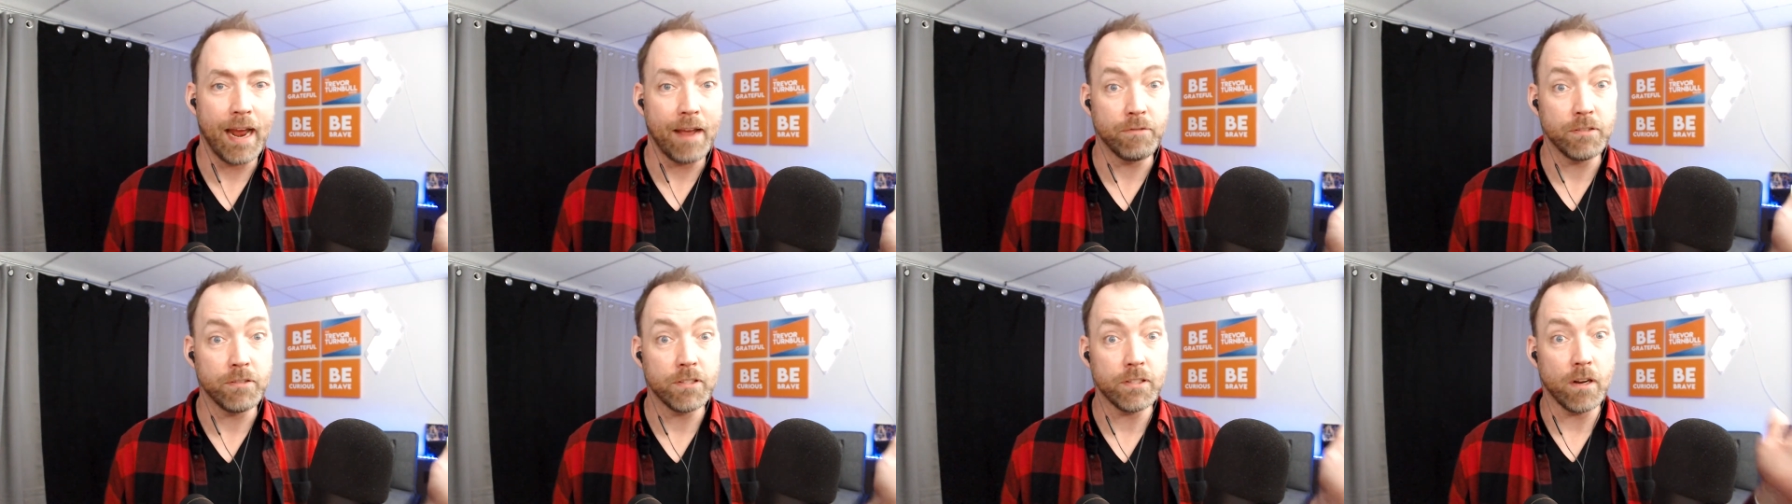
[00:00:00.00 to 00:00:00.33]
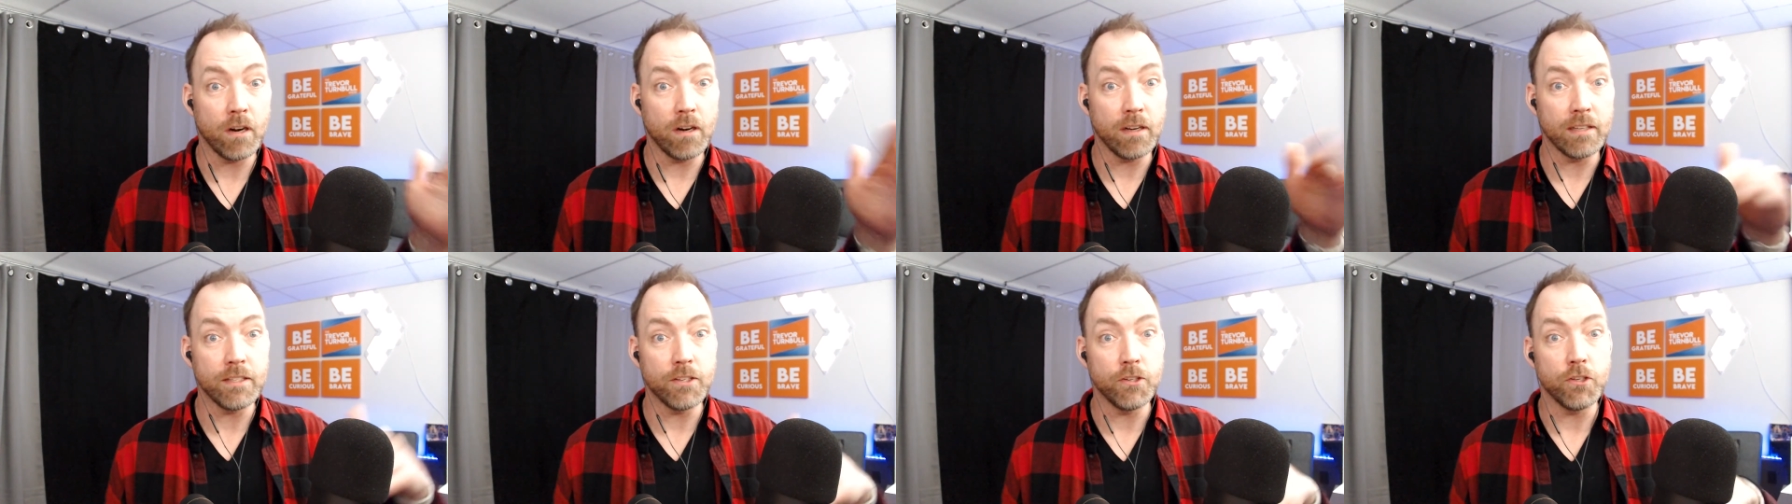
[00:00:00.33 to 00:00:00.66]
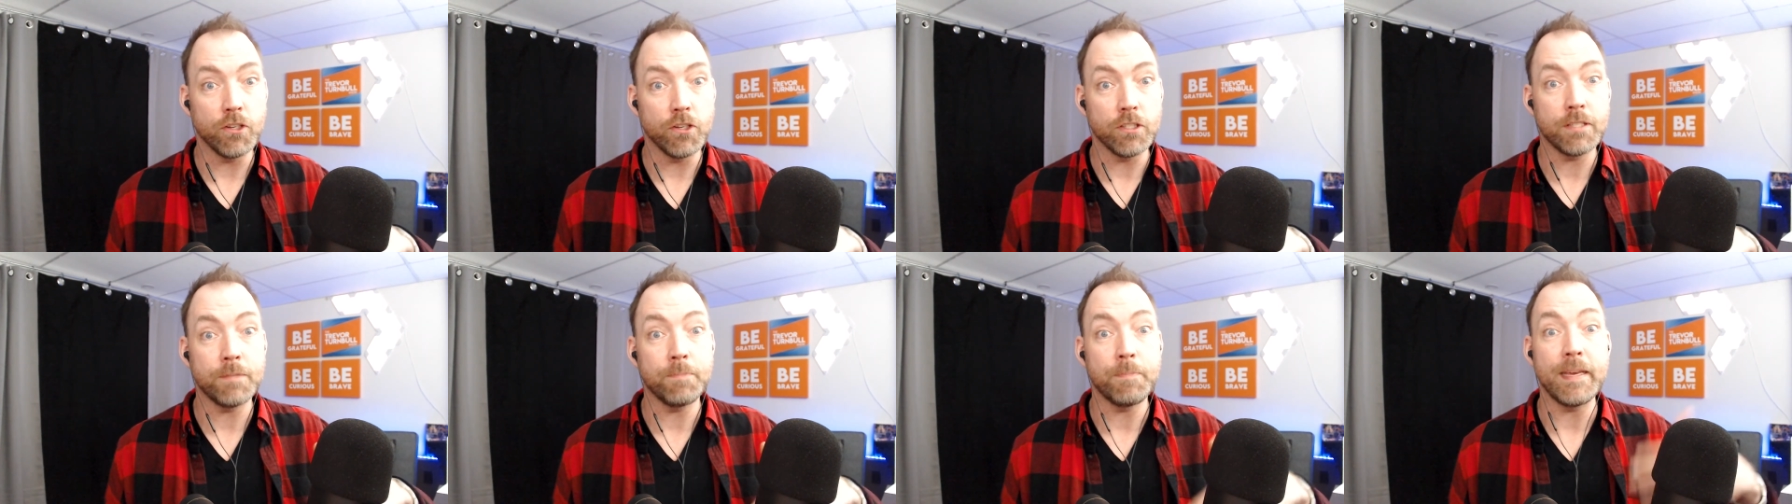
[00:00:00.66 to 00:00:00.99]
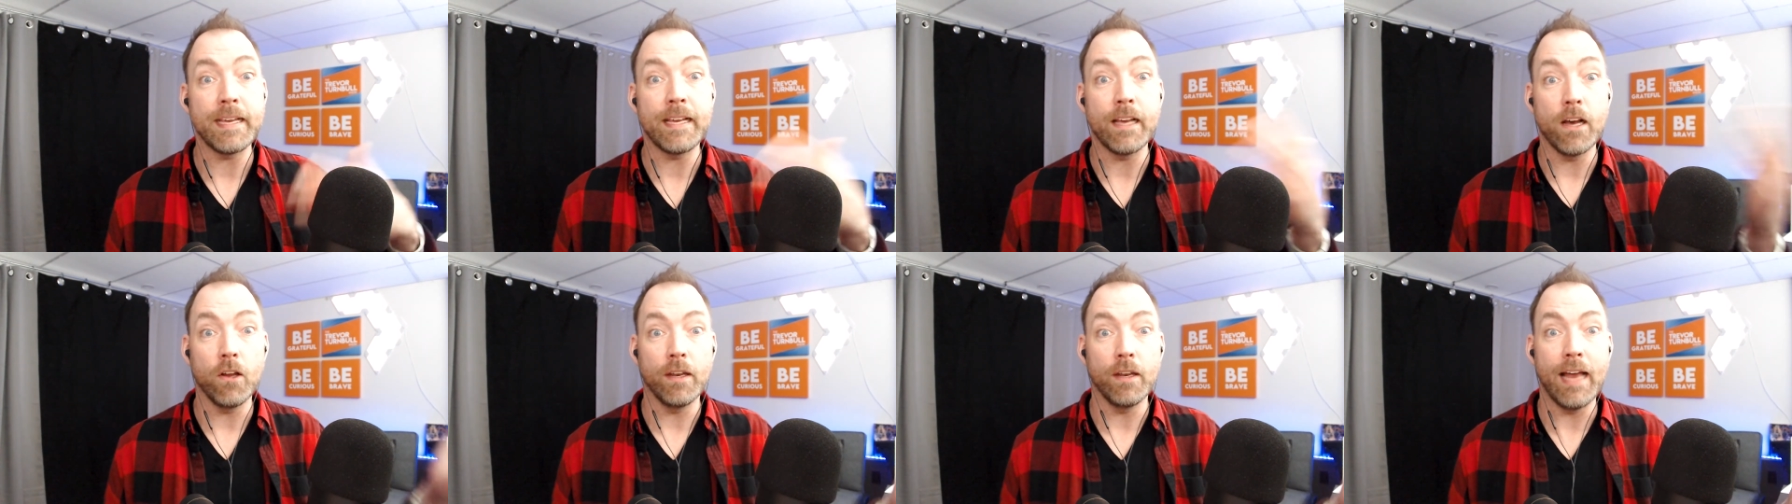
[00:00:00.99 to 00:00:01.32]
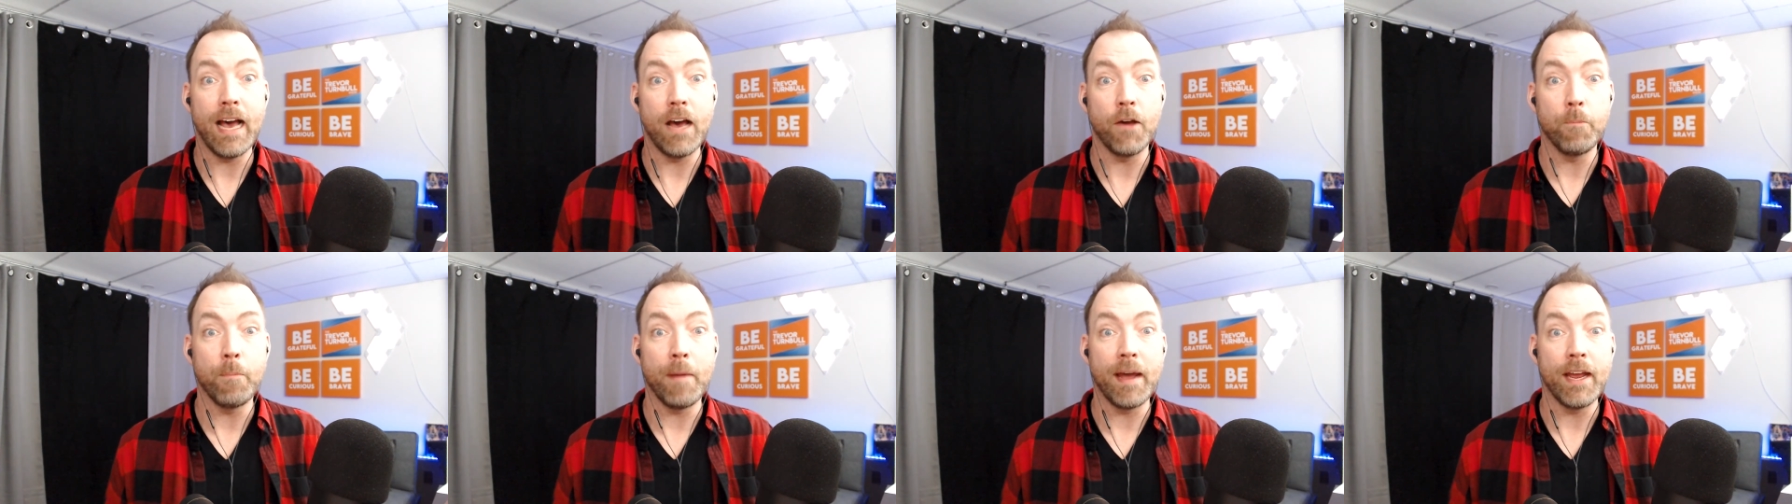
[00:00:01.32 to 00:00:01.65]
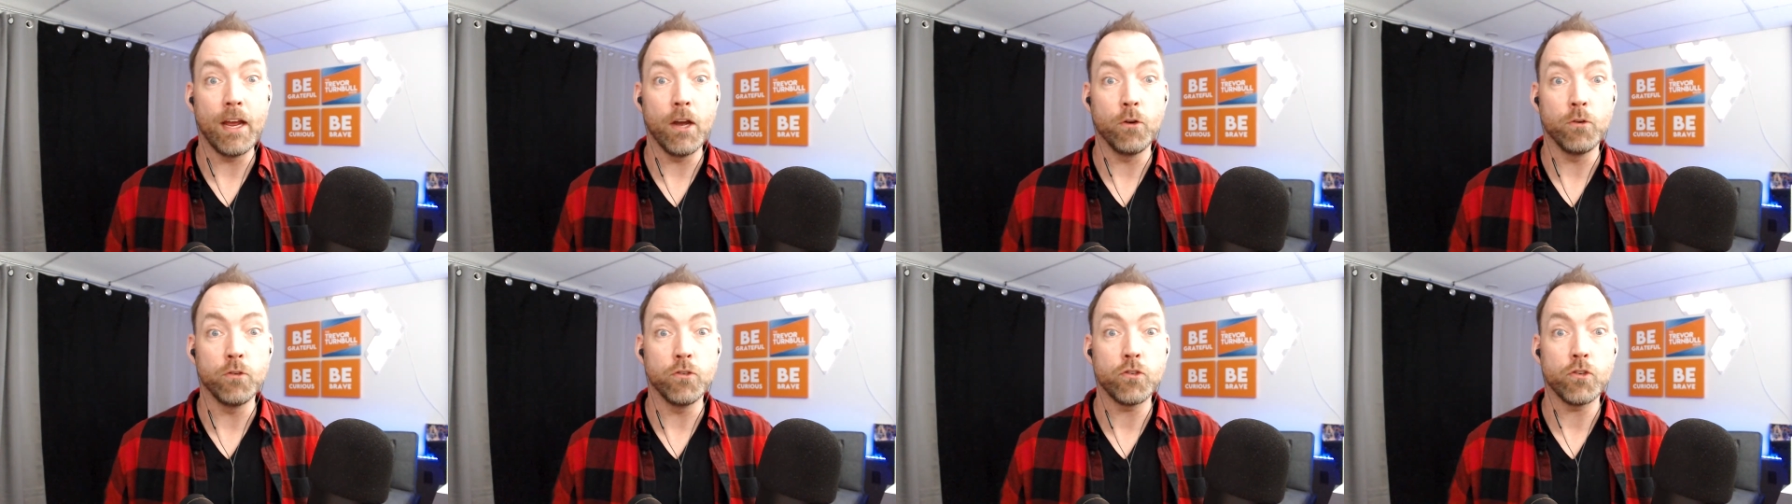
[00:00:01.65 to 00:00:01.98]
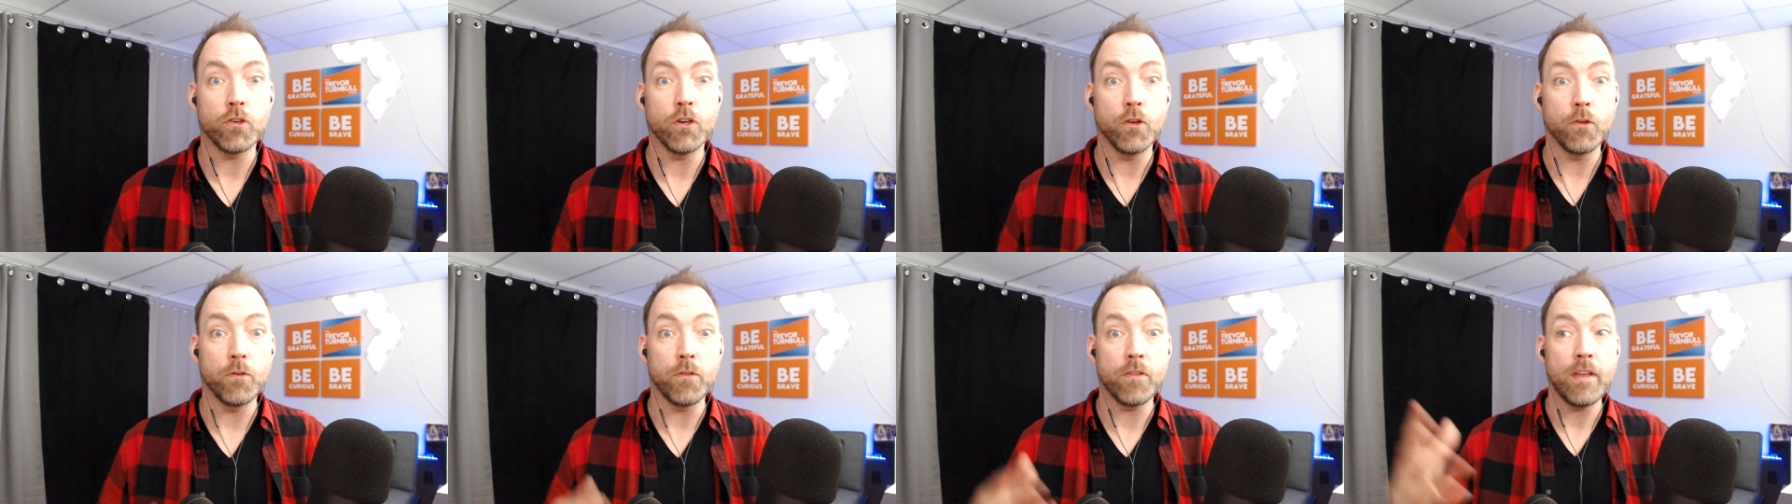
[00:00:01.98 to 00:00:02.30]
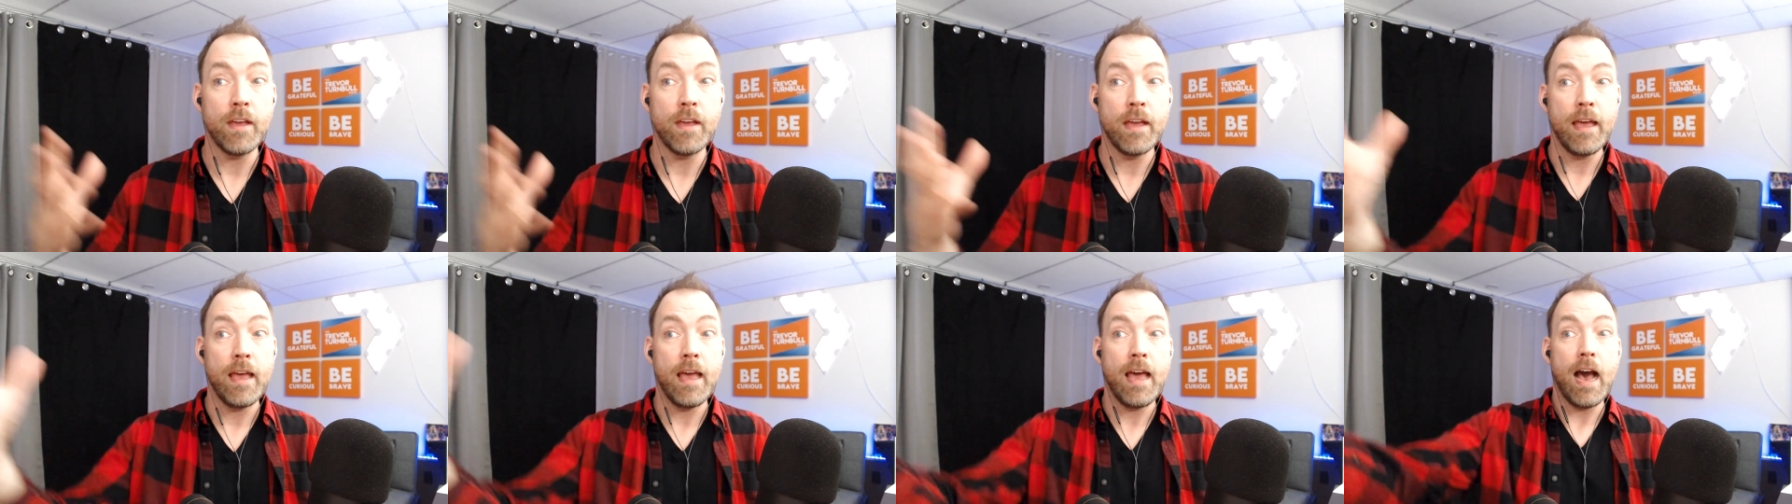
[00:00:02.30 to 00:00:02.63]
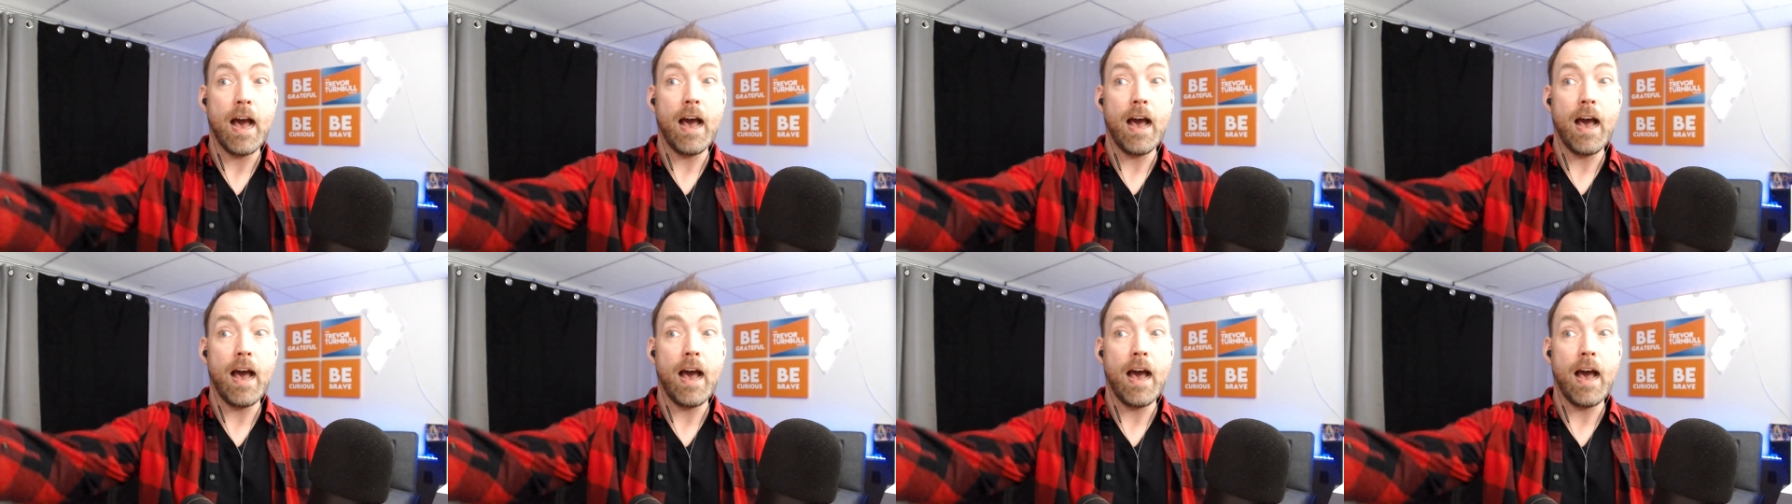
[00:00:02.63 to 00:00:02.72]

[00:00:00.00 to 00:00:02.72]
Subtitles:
when I've started to just speak out loud my own truth,